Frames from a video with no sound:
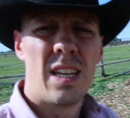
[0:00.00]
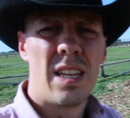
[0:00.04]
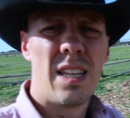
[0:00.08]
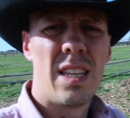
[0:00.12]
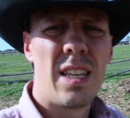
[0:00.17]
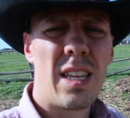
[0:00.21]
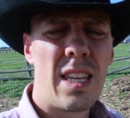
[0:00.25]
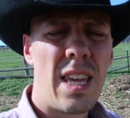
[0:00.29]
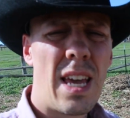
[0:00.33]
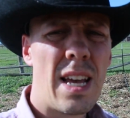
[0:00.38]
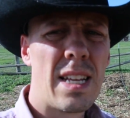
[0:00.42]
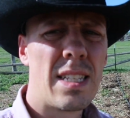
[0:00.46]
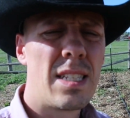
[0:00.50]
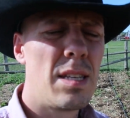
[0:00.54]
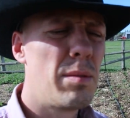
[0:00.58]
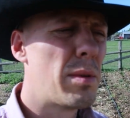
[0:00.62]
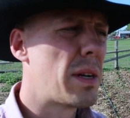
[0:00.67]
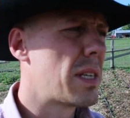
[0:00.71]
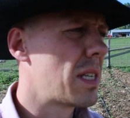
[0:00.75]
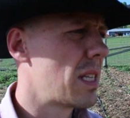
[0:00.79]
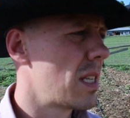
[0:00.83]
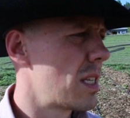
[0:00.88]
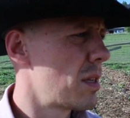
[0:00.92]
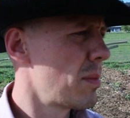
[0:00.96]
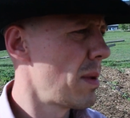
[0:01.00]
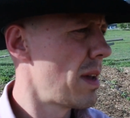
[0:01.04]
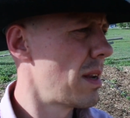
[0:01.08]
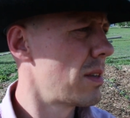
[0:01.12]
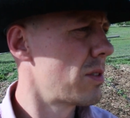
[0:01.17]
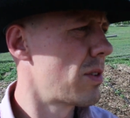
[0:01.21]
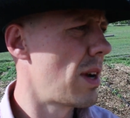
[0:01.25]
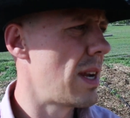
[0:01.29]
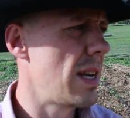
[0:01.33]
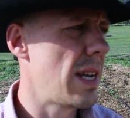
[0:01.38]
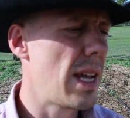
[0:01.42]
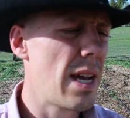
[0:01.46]
You can't see much of the tomatoes
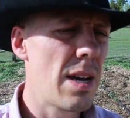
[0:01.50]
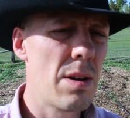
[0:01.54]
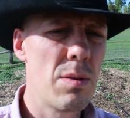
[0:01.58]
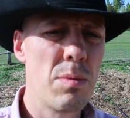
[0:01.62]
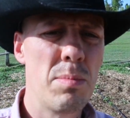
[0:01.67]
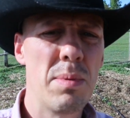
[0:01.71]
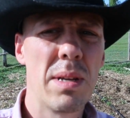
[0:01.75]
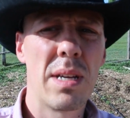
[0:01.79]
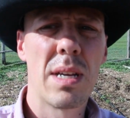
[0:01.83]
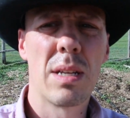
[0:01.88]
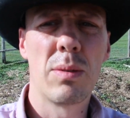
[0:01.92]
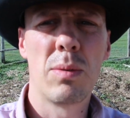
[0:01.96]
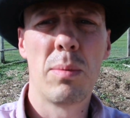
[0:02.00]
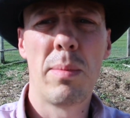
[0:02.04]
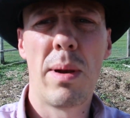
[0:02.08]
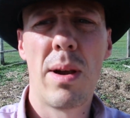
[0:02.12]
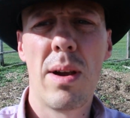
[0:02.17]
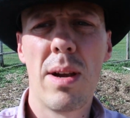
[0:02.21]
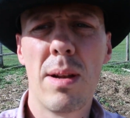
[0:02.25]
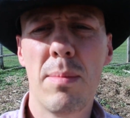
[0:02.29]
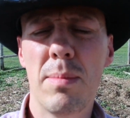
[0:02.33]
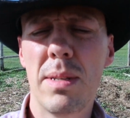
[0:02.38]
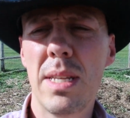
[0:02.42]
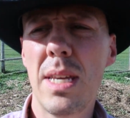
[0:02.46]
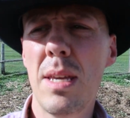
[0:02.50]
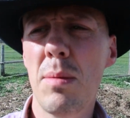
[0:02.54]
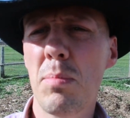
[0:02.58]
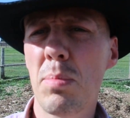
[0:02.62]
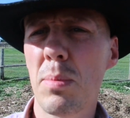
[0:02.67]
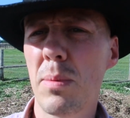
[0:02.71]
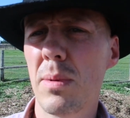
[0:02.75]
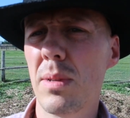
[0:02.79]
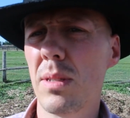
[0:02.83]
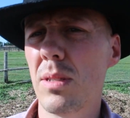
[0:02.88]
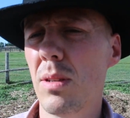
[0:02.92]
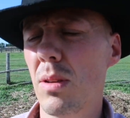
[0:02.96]
right now because we buried them deep,
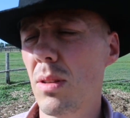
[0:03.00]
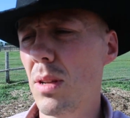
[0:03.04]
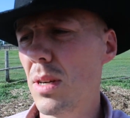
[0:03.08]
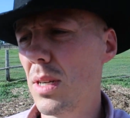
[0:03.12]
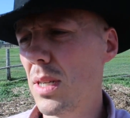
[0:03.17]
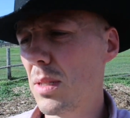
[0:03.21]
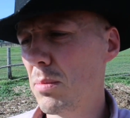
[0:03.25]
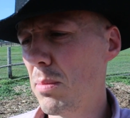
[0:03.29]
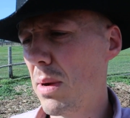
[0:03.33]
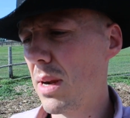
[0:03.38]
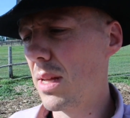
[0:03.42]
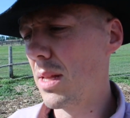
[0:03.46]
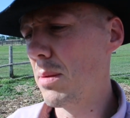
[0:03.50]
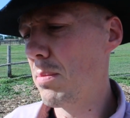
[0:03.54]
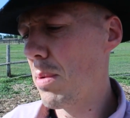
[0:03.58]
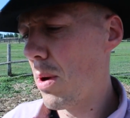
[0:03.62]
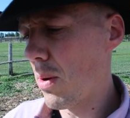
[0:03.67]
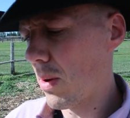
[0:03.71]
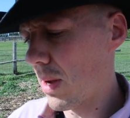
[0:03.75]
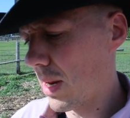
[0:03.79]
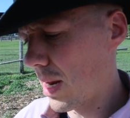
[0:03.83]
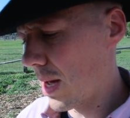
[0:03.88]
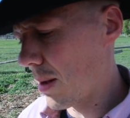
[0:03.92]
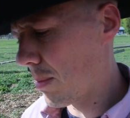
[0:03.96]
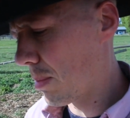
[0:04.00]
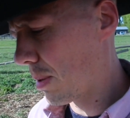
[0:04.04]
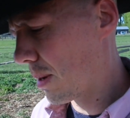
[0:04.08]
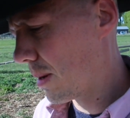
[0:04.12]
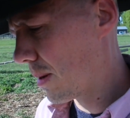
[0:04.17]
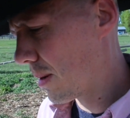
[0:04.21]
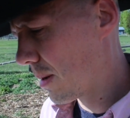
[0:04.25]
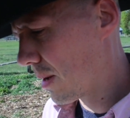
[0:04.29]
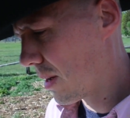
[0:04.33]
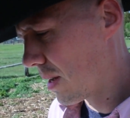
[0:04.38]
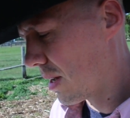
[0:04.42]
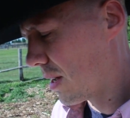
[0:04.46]
so they're just barely poking up.
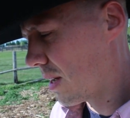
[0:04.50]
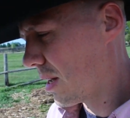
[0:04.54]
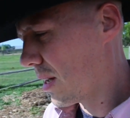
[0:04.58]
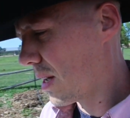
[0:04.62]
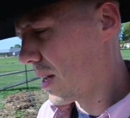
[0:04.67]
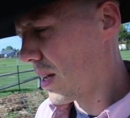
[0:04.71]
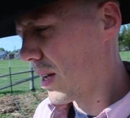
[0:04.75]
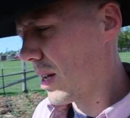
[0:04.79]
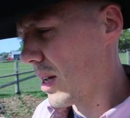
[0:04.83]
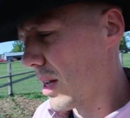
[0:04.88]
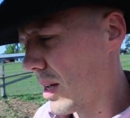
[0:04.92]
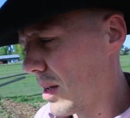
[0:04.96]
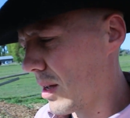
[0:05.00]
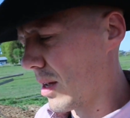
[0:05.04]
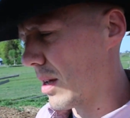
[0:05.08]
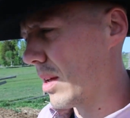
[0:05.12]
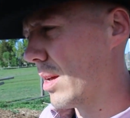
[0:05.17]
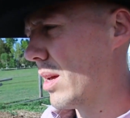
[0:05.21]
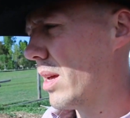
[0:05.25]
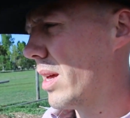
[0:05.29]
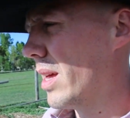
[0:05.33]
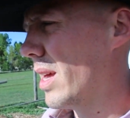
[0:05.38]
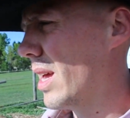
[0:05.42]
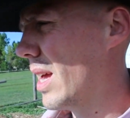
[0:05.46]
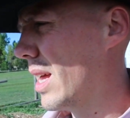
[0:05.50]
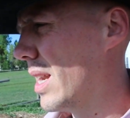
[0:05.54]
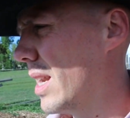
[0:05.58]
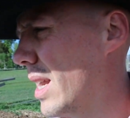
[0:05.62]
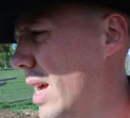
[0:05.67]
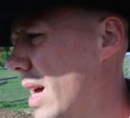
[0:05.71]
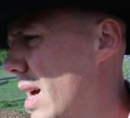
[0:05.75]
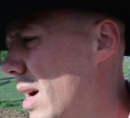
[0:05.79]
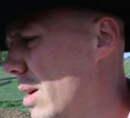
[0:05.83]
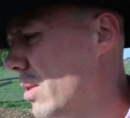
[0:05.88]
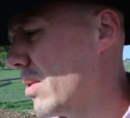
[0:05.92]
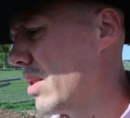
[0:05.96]
And
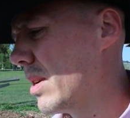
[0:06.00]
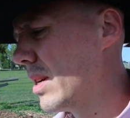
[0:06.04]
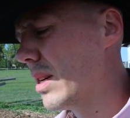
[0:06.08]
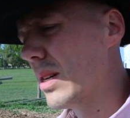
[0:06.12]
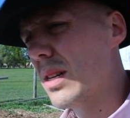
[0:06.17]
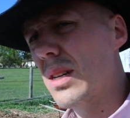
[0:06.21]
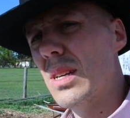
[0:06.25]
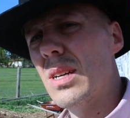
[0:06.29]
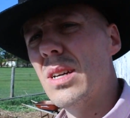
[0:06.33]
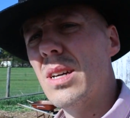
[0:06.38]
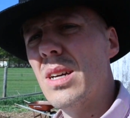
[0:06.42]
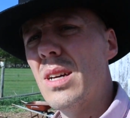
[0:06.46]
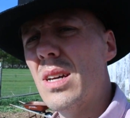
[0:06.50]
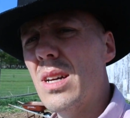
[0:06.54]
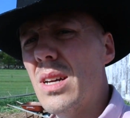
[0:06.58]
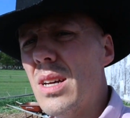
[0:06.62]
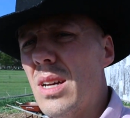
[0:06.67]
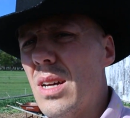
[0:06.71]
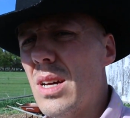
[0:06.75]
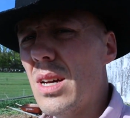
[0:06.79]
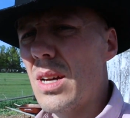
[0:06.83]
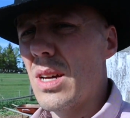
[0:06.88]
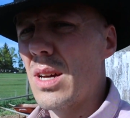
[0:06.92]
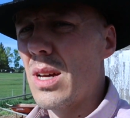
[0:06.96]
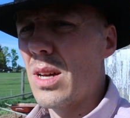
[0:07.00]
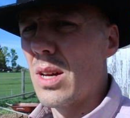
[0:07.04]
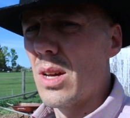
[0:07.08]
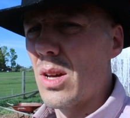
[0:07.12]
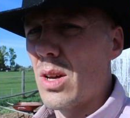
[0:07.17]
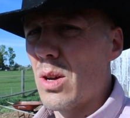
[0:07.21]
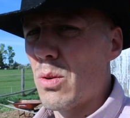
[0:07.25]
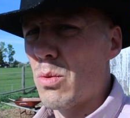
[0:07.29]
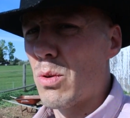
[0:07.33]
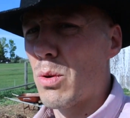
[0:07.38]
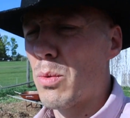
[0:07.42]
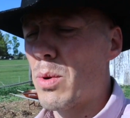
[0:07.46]
now
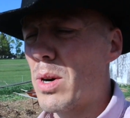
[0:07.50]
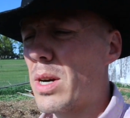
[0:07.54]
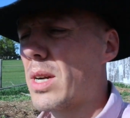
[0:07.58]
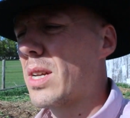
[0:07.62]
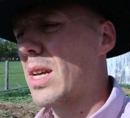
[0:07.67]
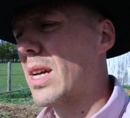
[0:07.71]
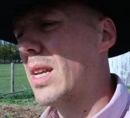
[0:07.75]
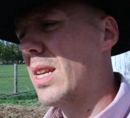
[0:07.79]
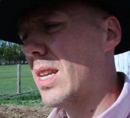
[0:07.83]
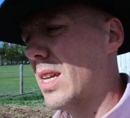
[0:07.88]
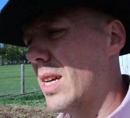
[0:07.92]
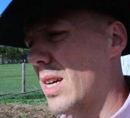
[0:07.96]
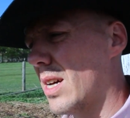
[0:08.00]
we're working